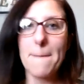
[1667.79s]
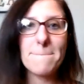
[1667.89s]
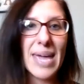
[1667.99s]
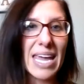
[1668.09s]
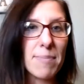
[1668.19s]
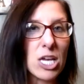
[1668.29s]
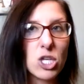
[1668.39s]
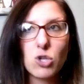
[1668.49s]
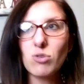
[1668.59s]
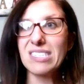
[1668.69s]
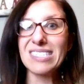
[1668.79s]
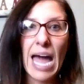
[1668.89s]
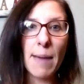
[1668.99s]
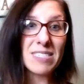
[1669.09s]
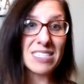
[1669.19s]
Maybe you
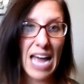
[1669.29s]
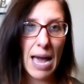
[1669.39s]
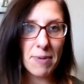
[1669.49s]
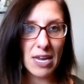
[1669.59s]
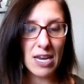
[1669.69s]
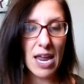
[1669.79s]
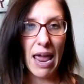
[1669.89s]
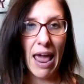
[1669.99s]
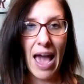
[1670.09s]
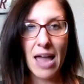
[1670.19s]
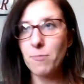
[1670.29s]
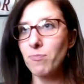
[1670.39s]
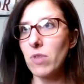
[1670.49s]
stop stopping at